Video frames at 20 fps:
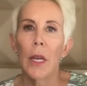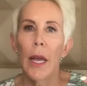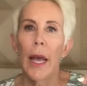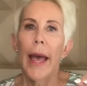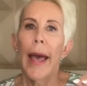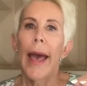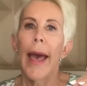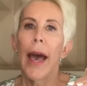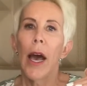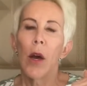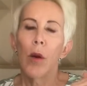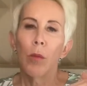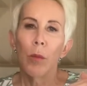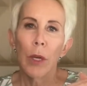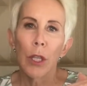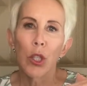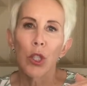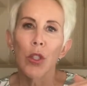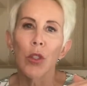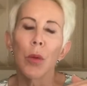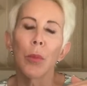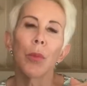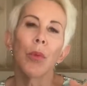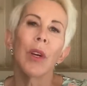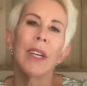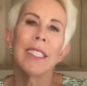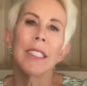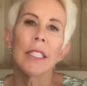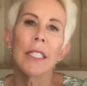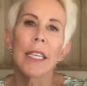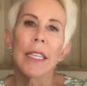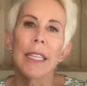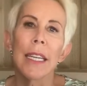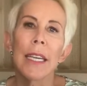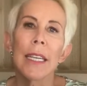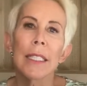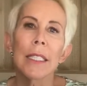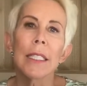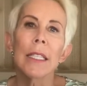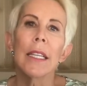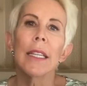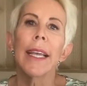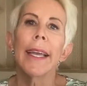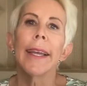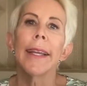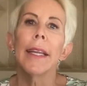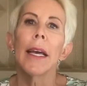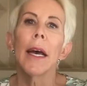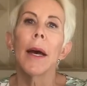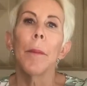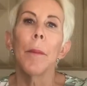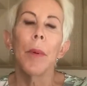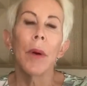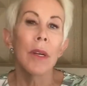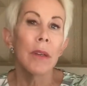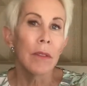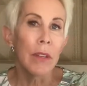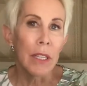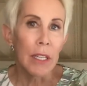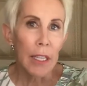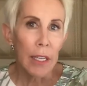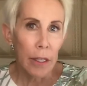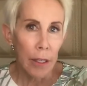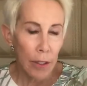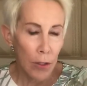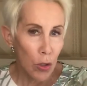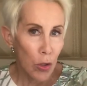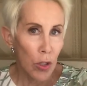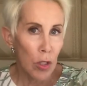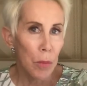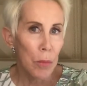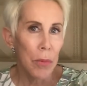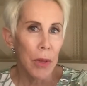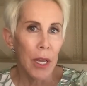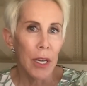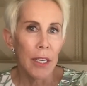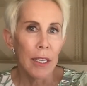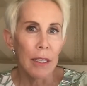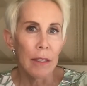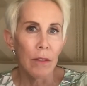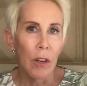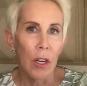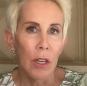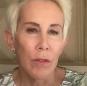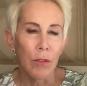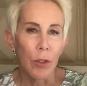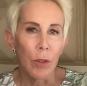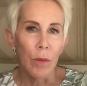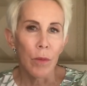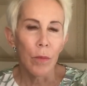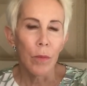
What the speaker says: how much the price can escalate above any other competitive offer,